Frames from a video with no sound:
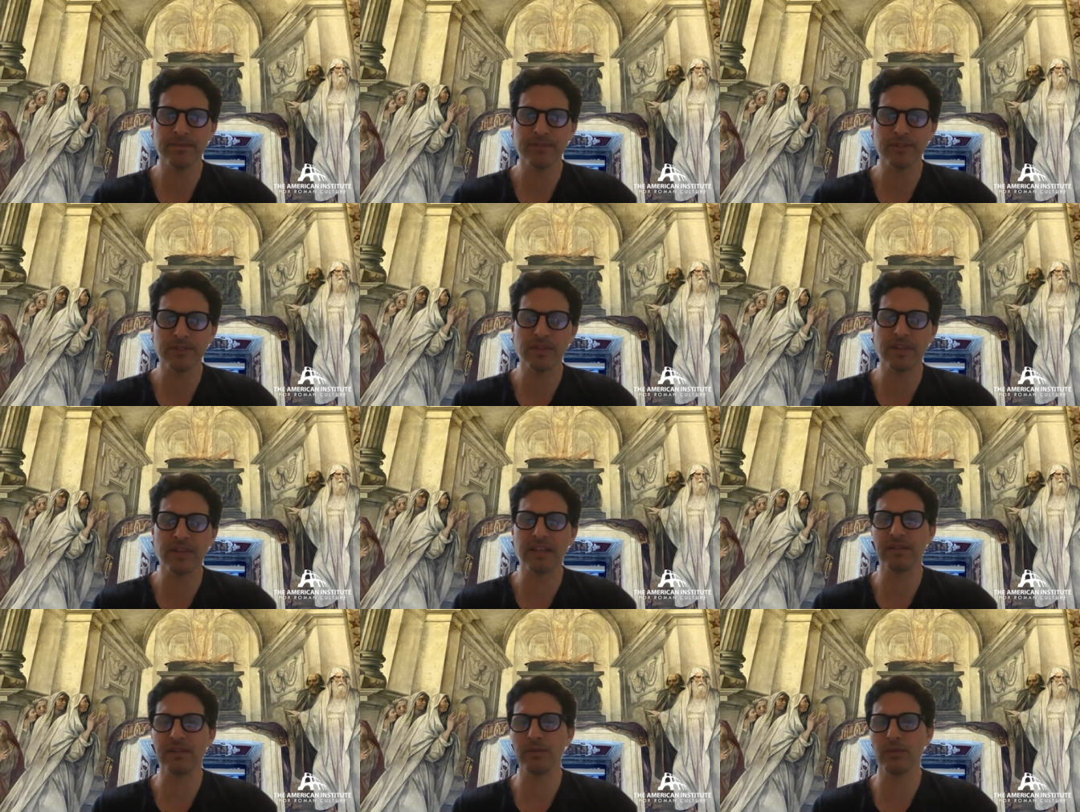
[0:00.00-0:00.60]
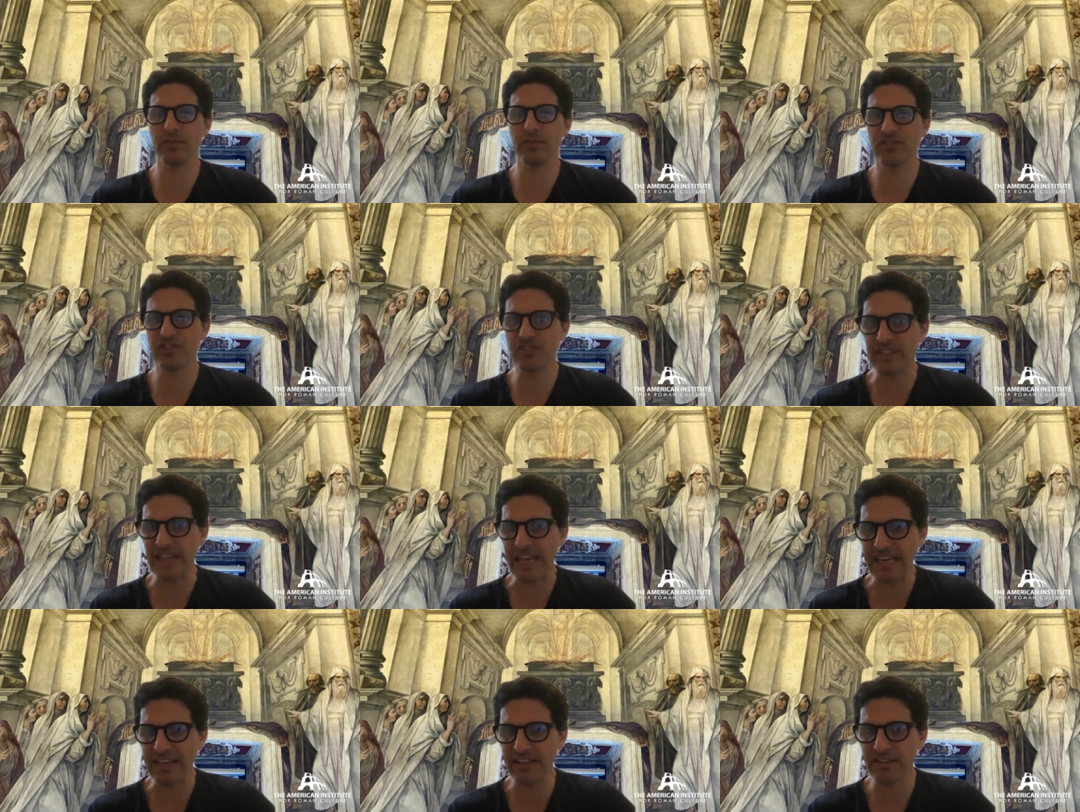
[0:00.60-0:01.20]
everything
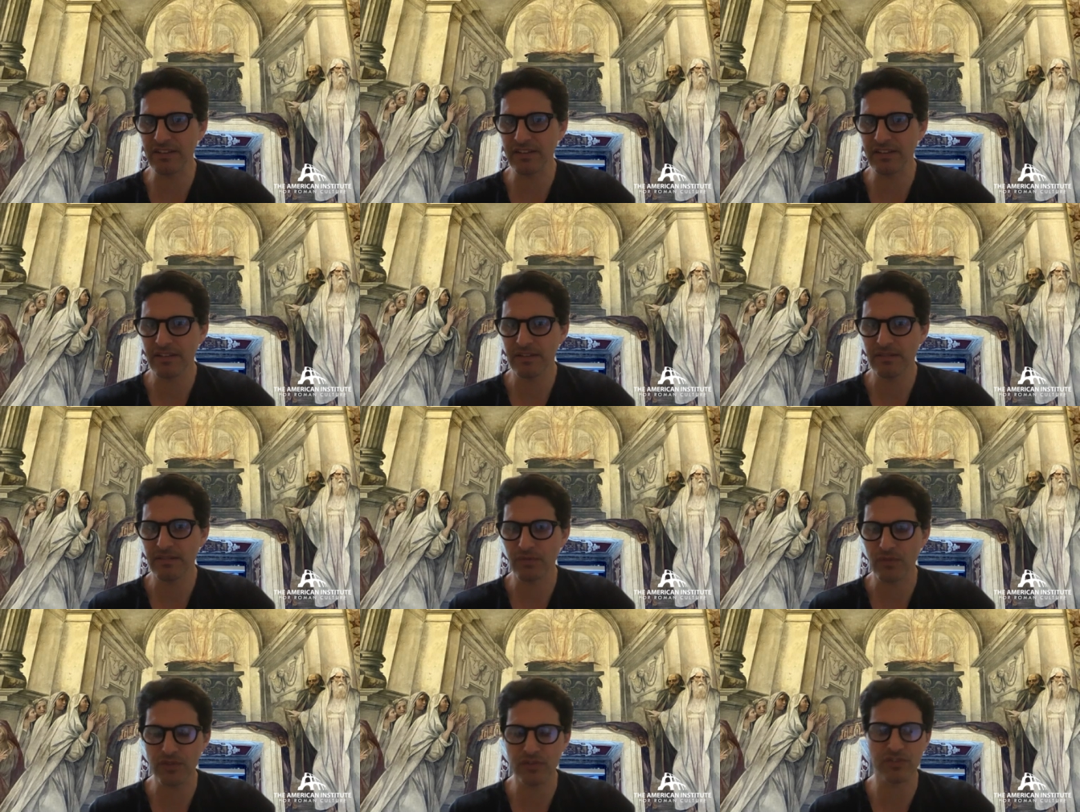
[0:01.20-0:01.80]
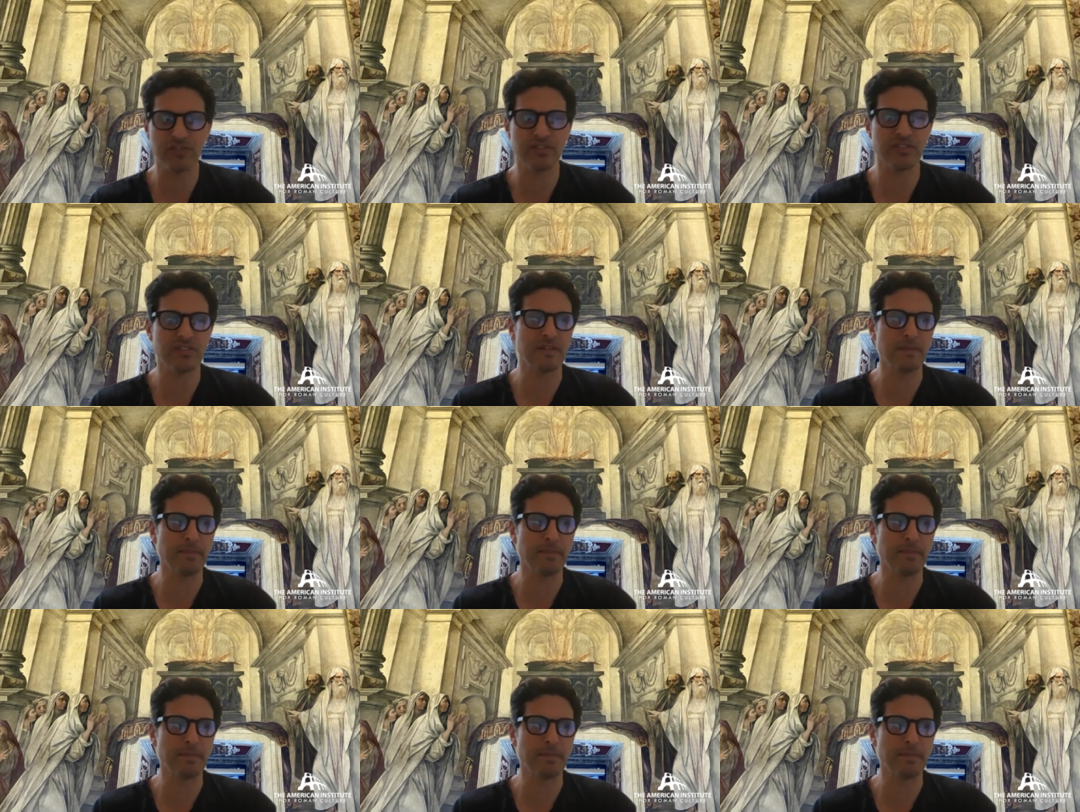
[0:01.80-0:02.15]
state versus